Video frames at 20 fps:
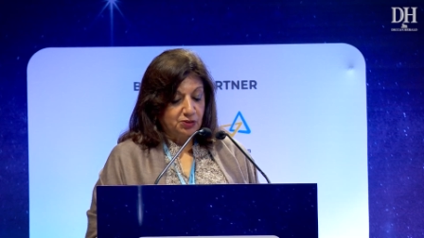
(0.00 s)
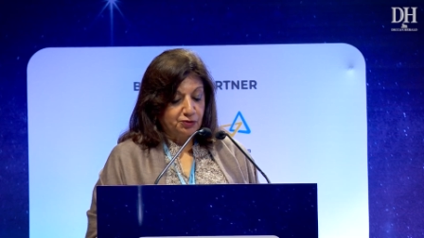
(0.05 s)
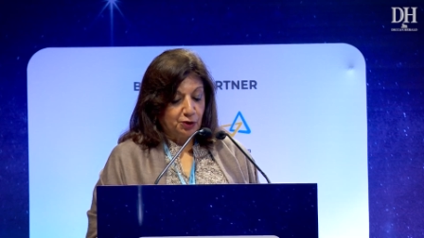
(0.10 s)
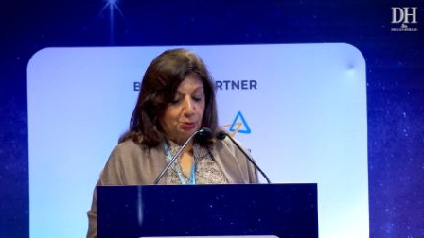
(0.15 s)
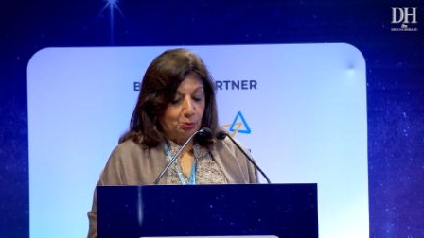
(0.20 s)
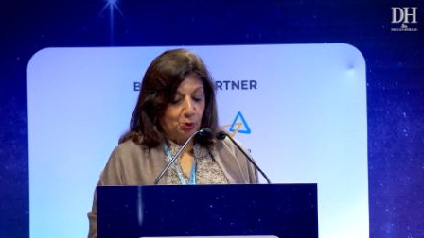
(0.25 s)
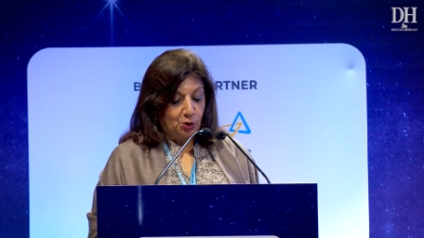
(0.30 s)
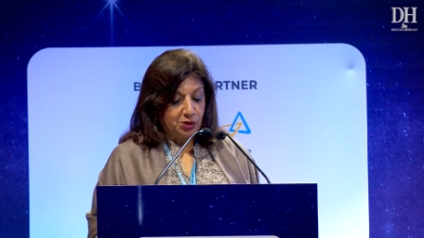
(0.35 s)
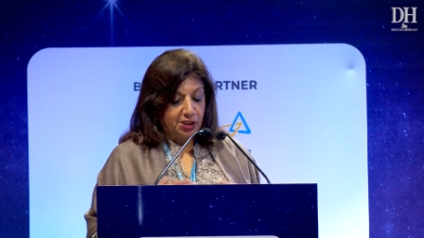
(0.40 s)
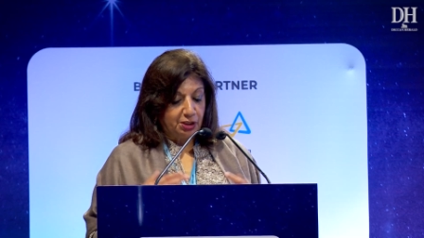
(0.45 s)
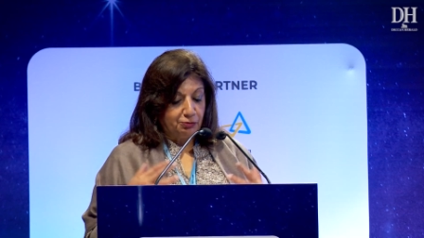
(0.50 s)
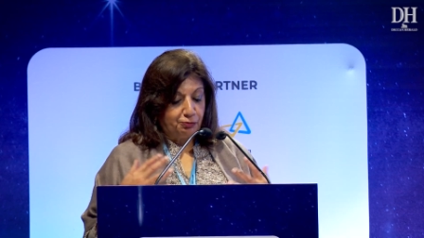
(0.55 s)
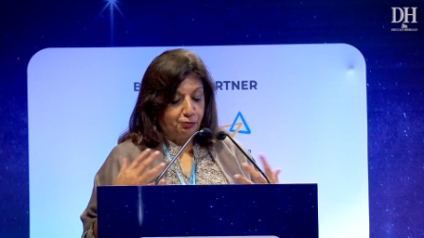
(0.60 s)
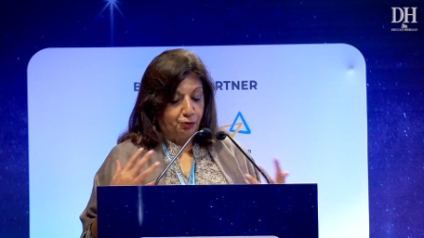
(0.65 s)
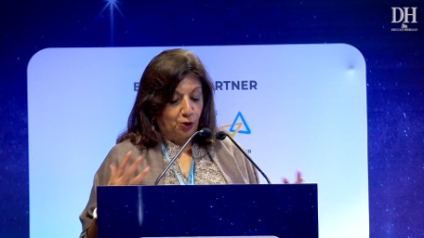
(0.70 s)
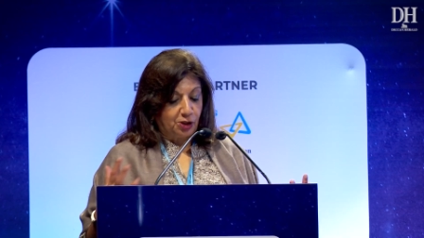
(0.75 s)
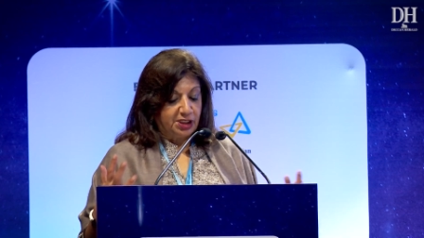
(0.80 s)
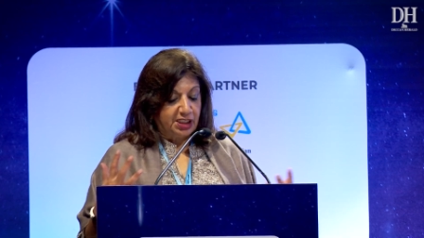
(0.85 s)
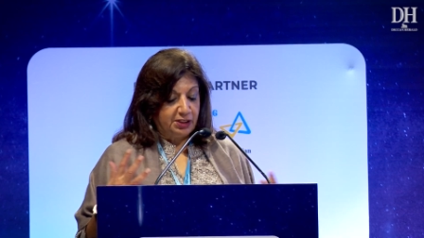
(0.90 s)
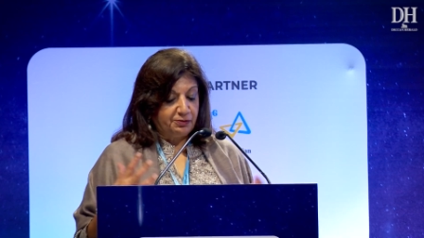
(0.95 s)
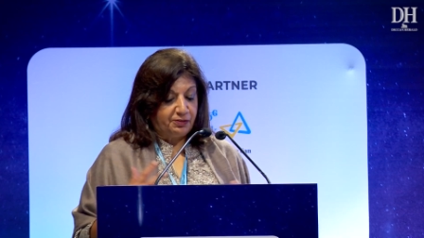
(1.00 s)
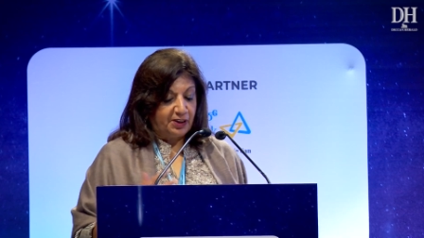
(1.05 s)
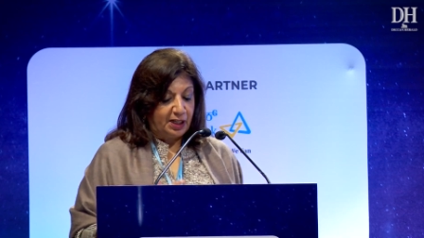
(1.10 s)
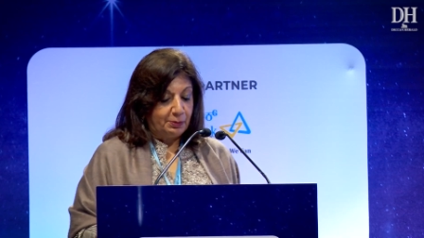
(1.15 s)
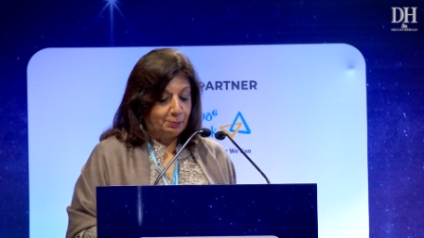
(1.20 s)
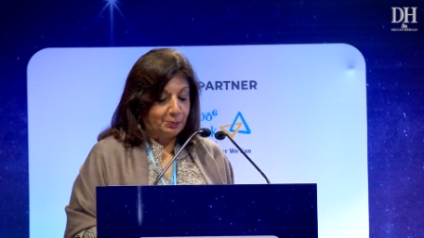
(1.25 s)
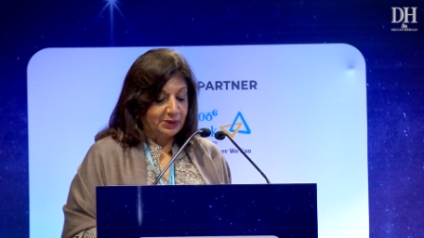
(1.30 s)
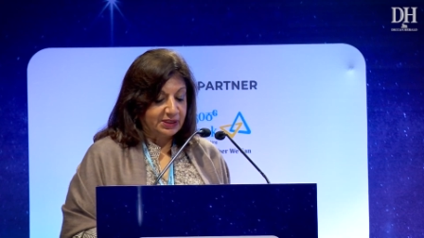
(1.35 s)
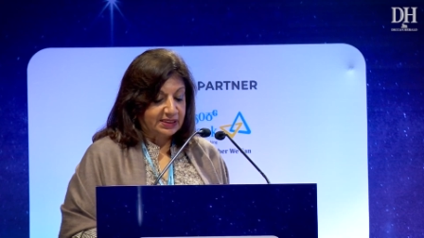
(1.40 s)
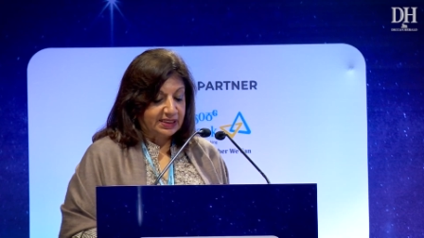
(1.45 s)
for more than
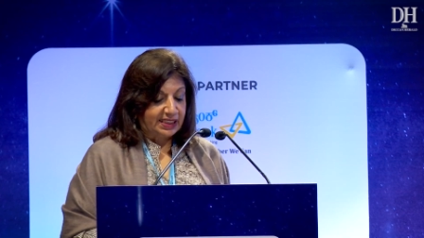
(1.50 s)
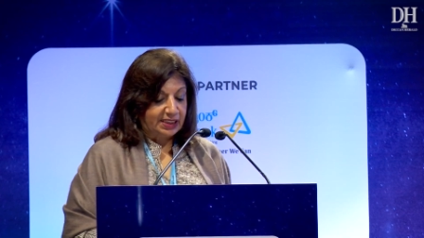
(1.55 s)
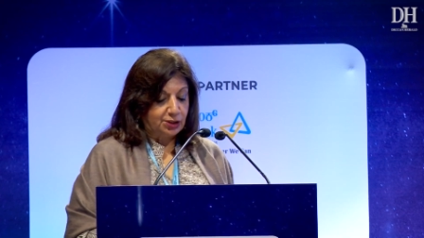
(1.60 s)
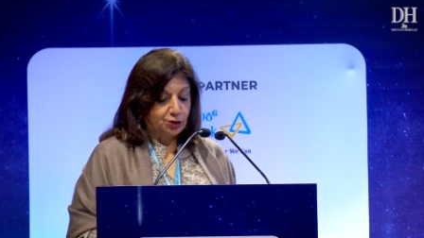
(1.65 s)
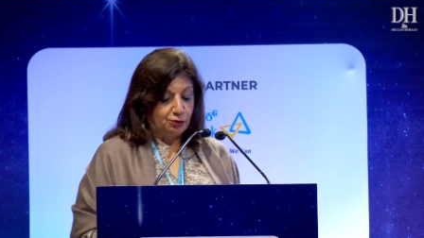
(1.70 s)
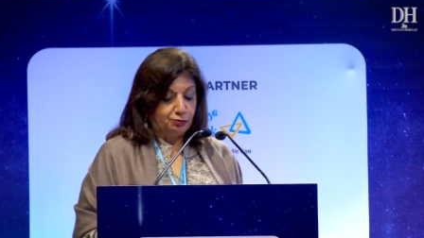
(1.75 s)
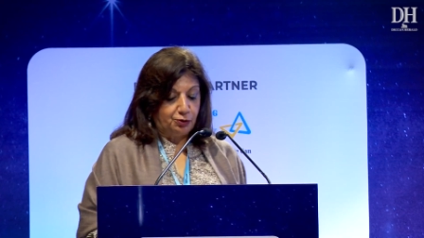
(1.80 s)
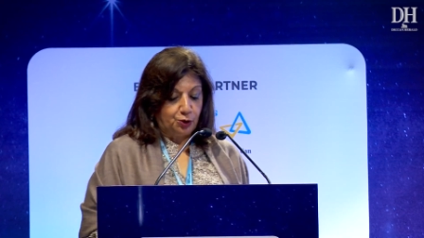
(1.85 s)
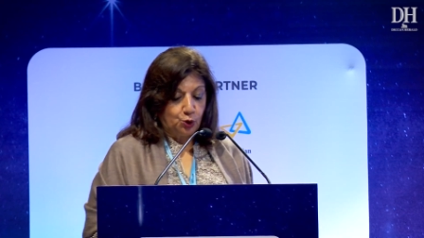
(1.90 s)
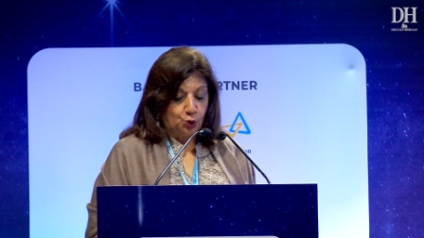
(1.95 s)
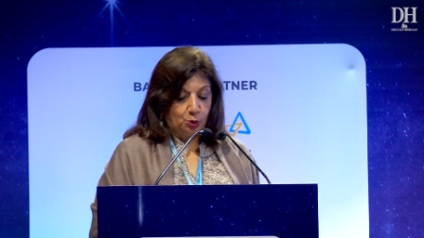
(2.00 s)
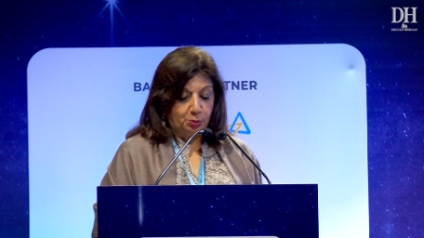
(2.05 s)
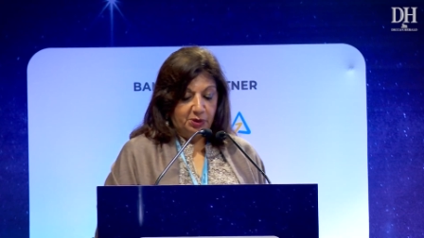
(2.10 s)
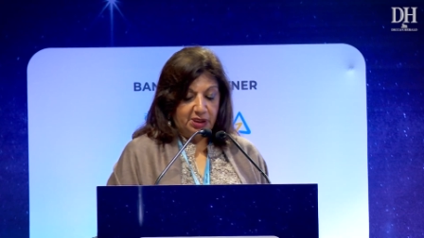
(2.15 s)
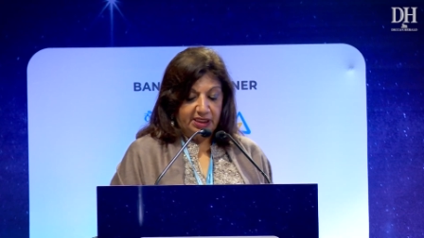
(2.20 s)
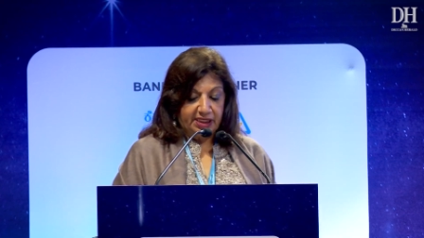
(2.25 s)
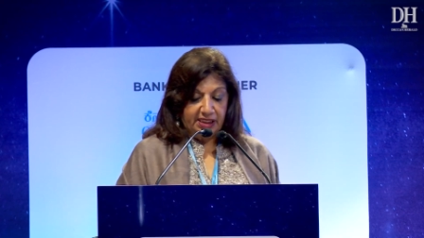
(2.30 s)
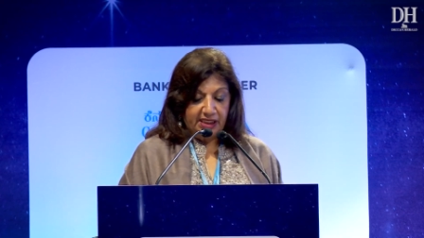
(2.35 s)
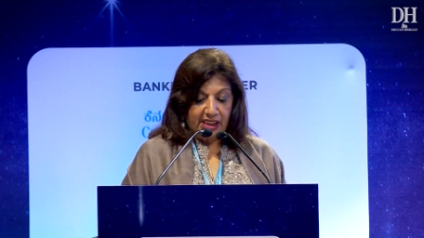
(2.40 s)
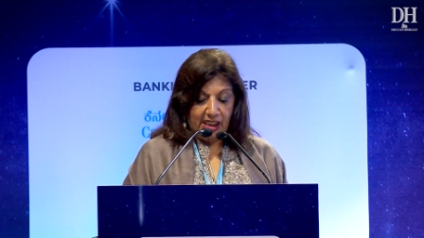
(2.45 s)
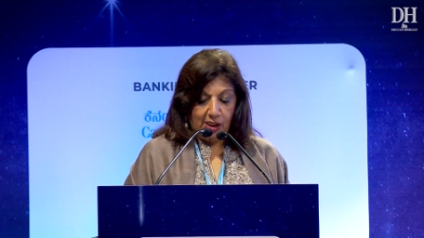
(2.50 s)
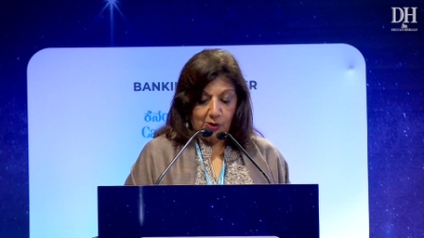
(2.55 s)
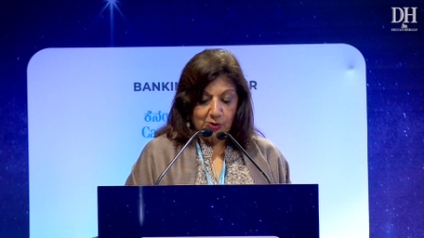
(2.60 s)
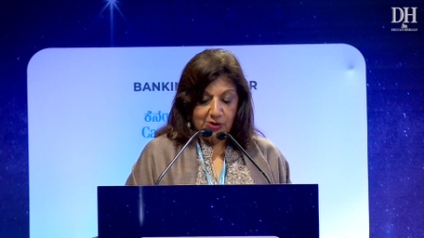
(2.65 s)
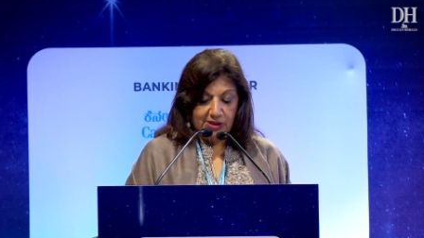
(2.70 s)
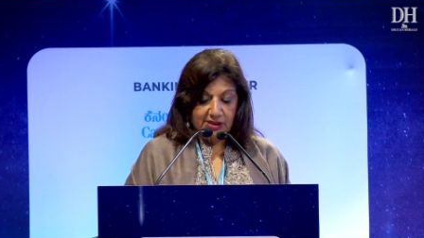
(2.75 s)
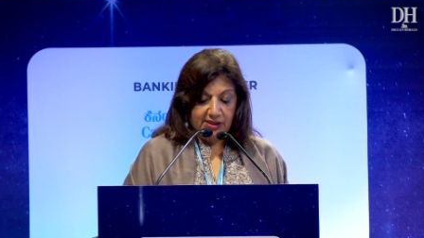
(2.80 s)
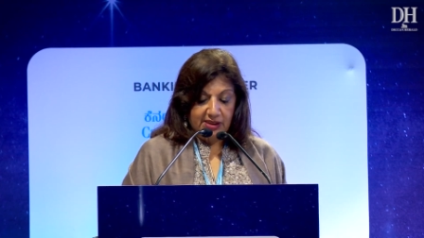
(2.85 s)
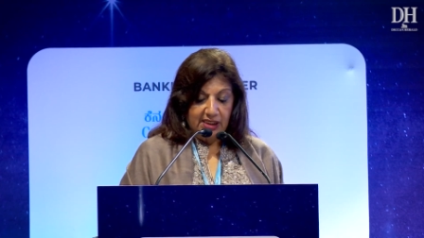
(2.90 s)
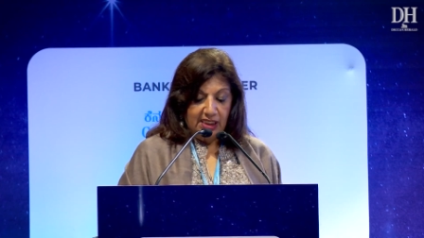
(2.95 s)
45% of global
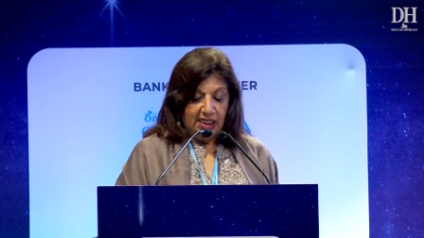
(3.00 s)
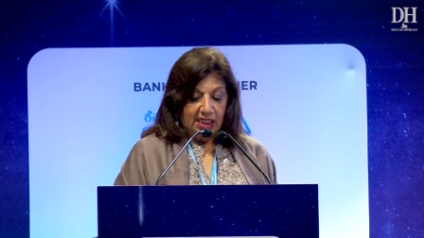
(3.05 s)
in-house